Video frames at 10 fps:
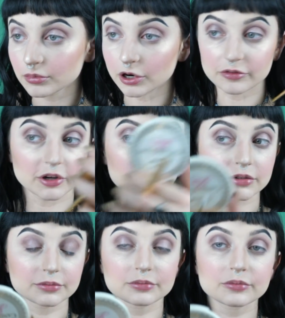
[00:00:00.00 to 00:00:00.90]
Perfect.
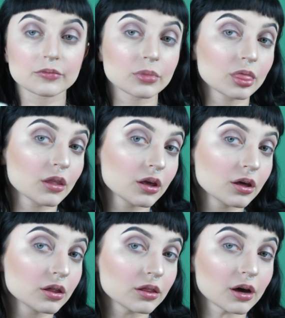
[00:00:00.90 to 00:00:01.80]

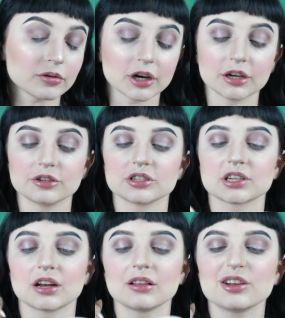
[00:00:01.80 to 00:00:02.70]
That way you just
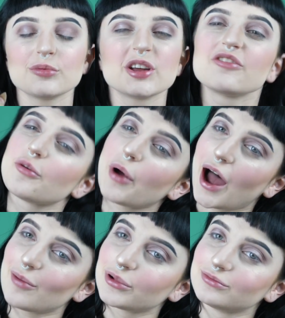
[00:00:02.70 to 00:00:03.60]
get a little bit of a
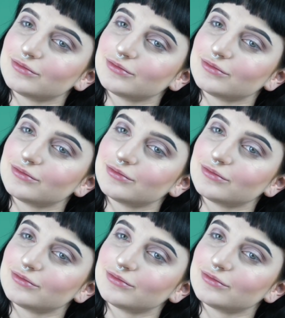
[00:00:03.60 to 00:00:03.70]
pop.